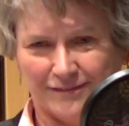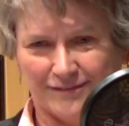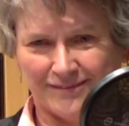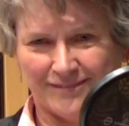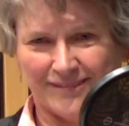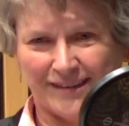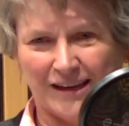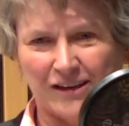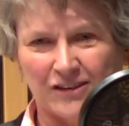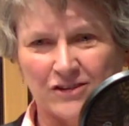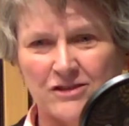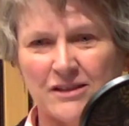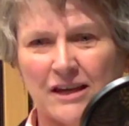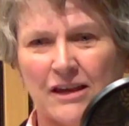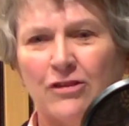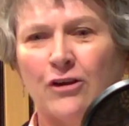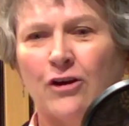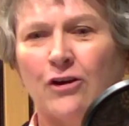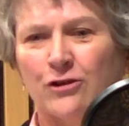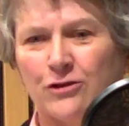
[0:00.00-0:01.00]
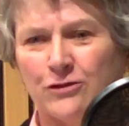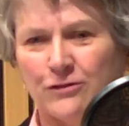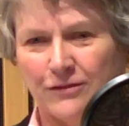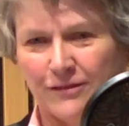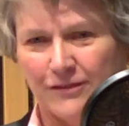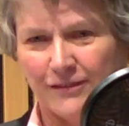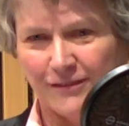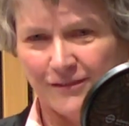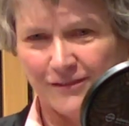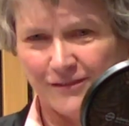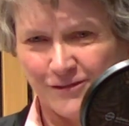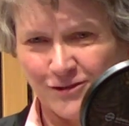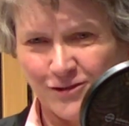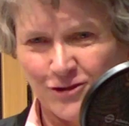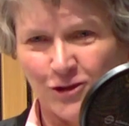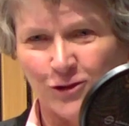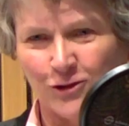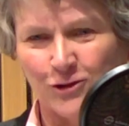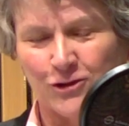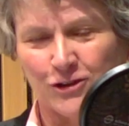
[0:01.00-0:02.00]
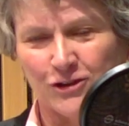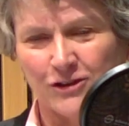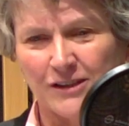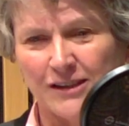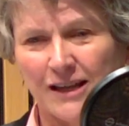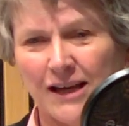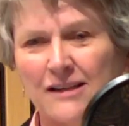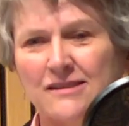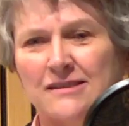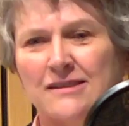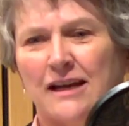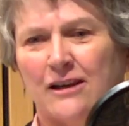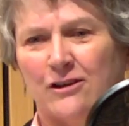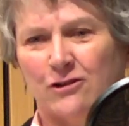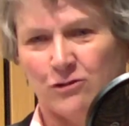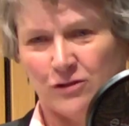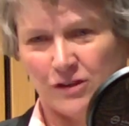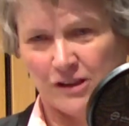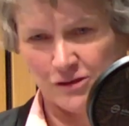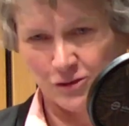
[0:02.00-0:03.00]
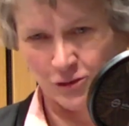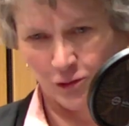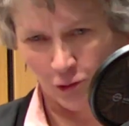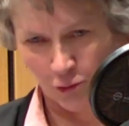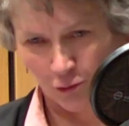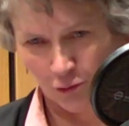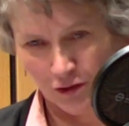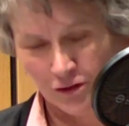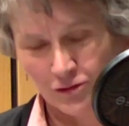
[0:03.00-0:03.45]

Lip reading: they can send their children to that secondary school.